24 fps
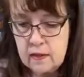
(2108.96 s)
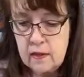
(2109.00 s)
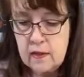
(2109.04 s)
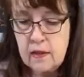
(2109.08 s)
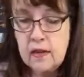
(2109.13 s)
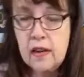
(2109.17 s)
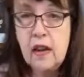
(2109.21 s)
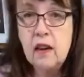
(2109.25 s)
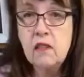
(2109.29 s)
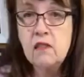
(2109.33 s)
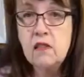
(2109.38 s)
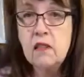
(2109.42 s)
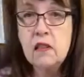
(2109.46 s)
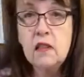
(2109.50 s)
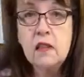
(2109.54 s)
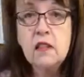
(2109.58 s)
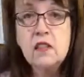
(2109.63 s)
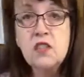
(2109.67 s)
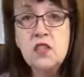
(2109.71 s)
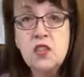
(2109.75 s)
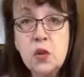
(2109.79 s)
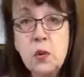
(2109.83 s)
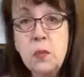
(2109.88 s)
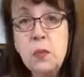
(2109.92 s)
Now,
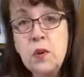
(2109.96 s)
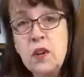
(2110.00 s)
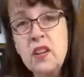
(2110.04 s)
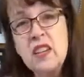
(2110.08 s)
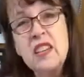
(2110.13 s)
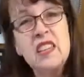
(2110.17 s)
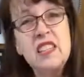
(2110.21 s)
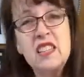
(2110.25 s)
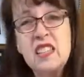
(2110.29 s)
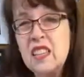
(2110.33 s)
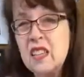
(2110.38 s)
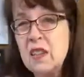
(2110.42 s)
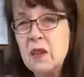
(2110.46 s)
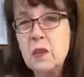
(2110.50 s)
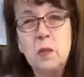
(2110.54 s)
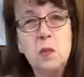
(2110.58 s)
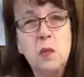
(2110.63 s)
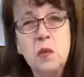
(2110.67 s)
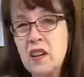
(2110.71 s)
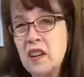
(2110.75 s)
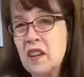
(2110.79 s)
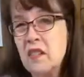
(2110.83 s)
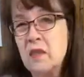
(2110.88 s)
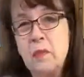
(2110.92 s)
super easy
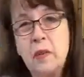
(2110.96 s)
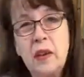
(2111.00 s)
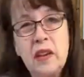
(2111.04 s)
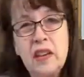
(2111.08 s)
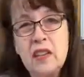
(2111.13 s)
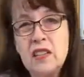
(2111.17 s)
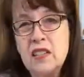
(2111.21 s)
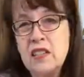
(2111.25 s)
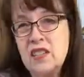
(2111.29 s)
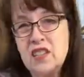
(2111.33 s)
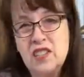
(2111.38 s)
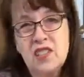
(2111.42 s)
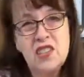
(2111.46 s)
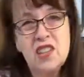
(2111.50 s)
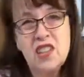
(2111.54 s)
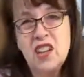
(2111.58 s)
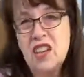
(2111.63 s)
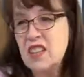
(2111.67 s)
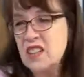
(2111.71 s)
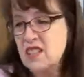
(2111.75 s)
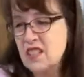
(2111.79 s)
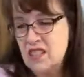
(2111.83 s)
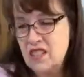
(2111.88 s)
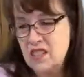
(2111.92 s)
would have been to
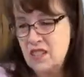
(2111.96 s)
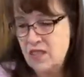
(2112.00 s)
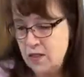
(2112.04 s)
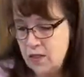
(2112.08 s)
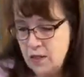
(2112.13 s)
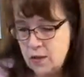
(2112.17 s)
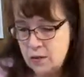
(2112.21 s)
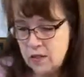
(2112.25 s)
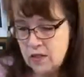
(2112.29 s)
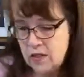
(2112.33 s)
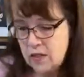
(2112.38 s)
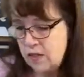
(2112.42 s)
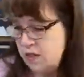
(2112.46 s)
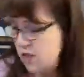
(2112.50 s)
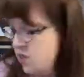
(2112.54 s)
just do a